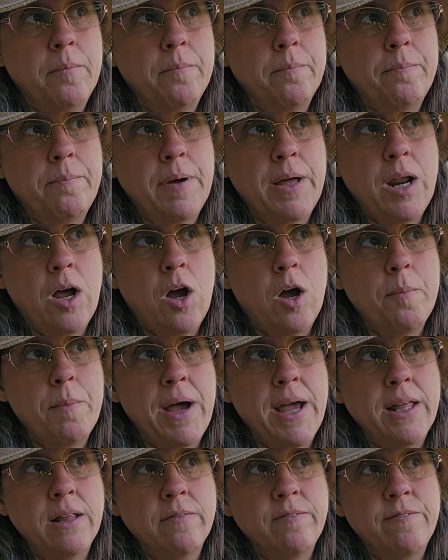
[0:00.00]
But on
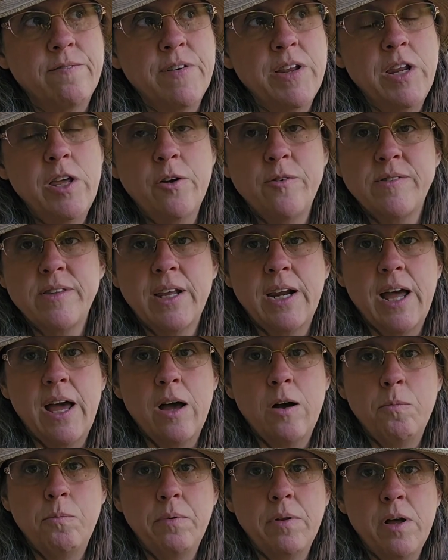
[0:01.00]
my videos that I
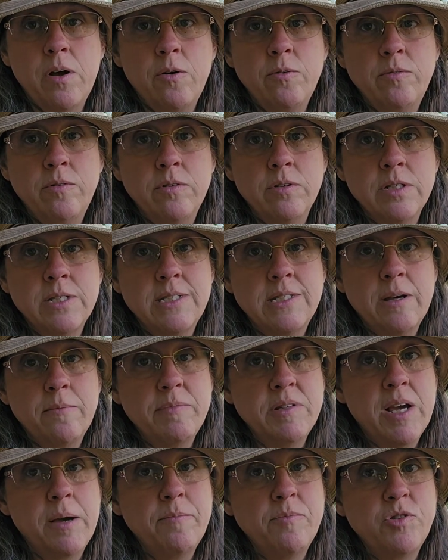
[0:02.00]
upload,
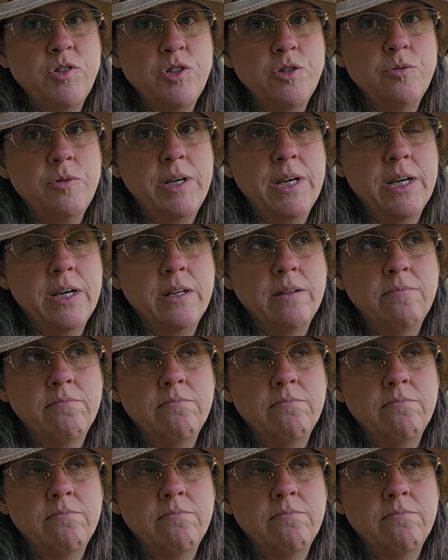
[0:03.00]
sometimes you get